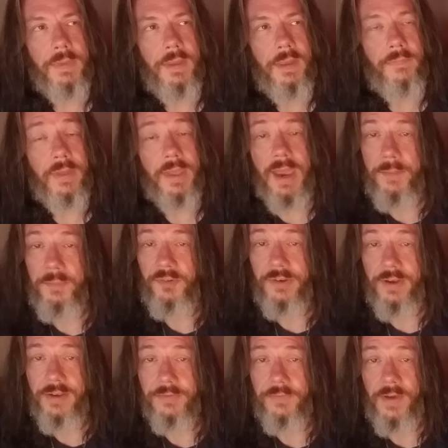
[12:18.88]
the camera
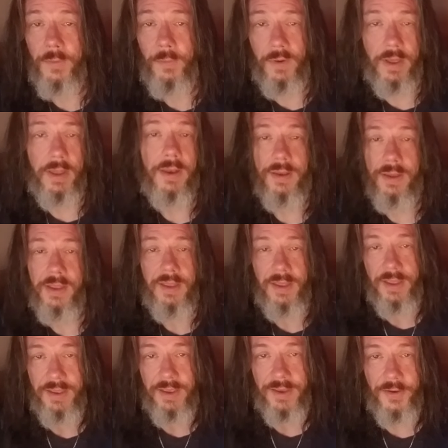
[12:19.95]
shakes. If I run,
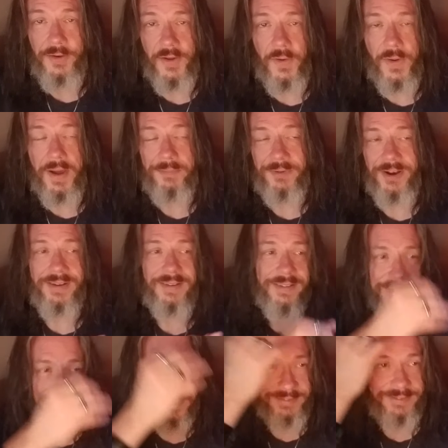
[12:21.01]
you know I'm running,
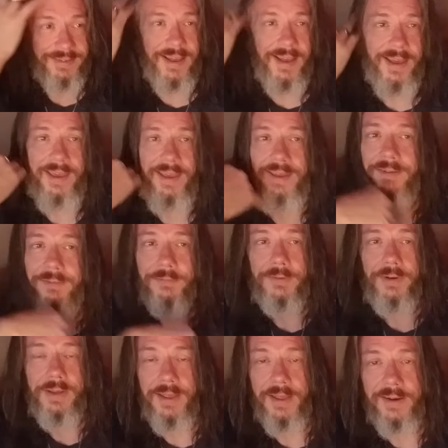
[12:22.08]
because I
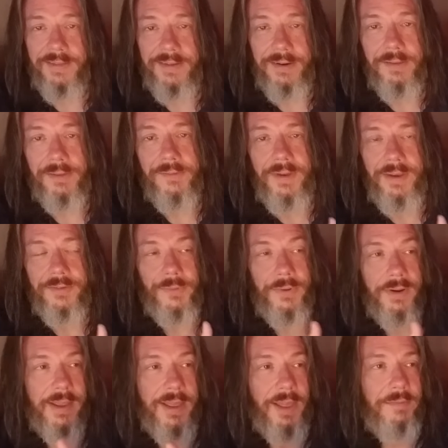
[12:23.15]
freak out on the earthquakes. We're
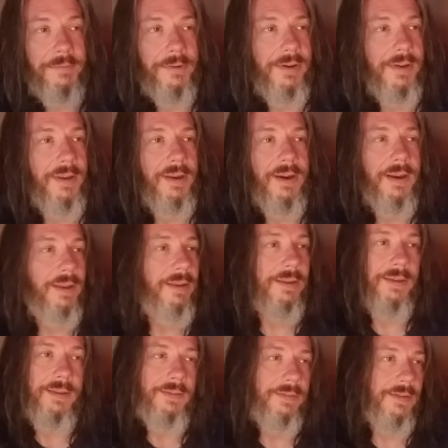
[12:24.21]
in California here, and
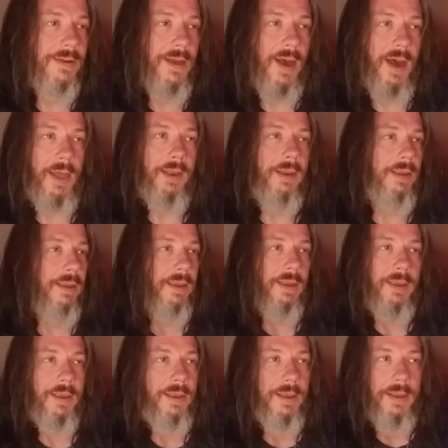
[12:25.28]
it's not
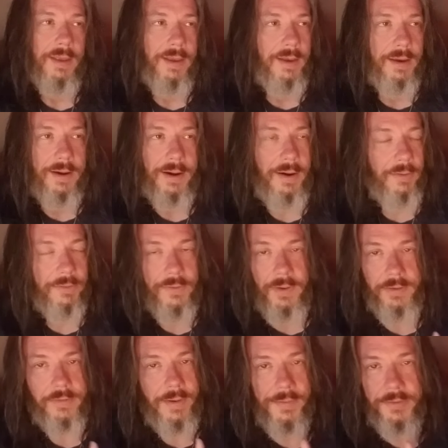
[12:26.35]

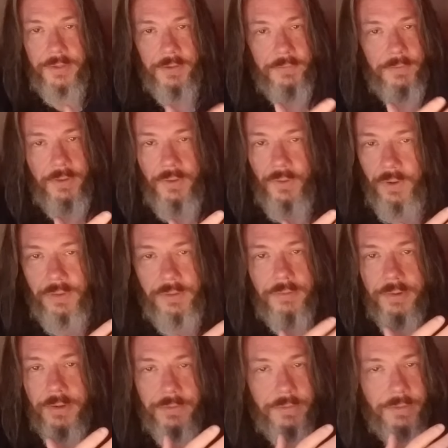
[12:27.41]
earthquakes. I was here for the Northridge
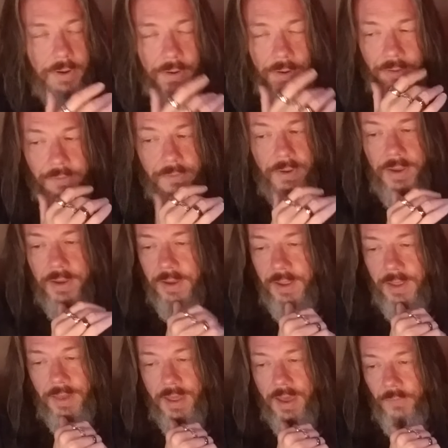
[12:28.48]
earthquake,
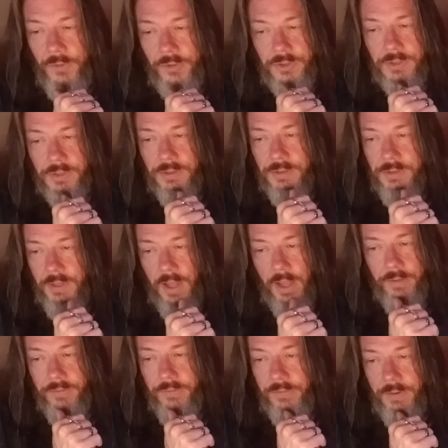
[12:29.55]
and that was just
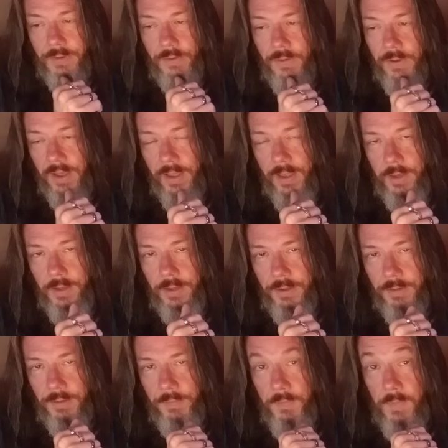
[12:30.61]
nuts. So I
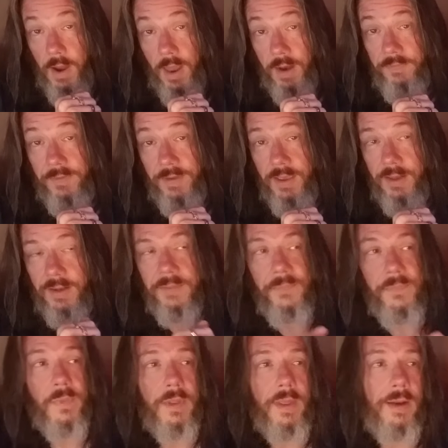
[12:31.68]
am not a fan.
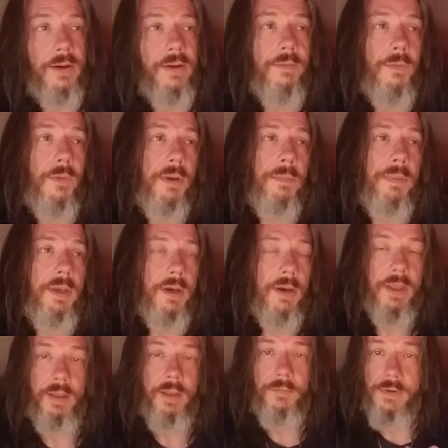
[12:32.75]
I don't even want to be here in
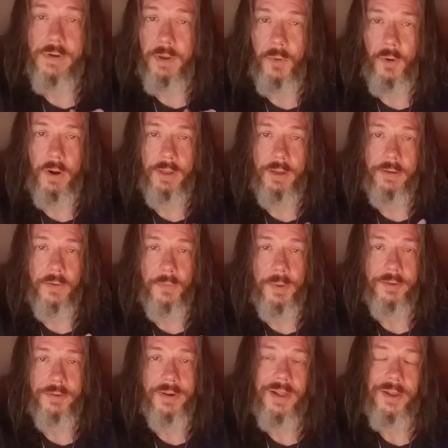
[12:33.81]
California anymore. I'd like to go
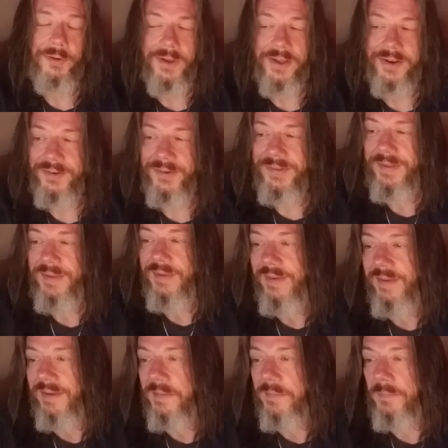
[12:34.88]
back to Colorado.
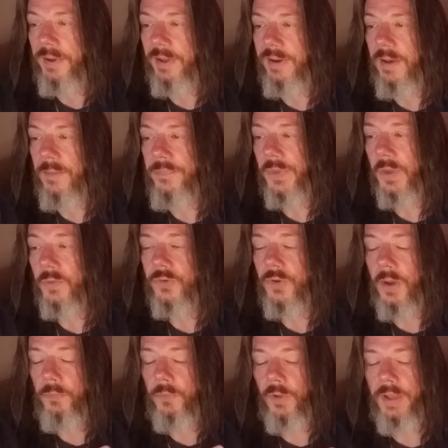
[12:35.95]
But so
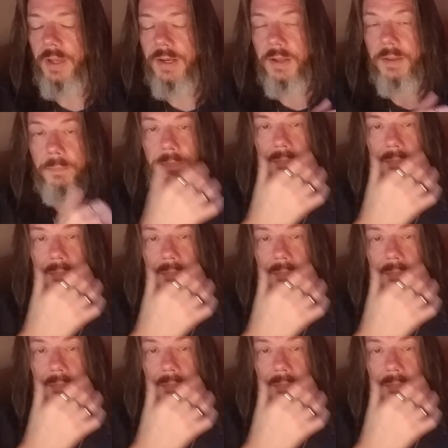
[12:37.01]
I'm rolling in the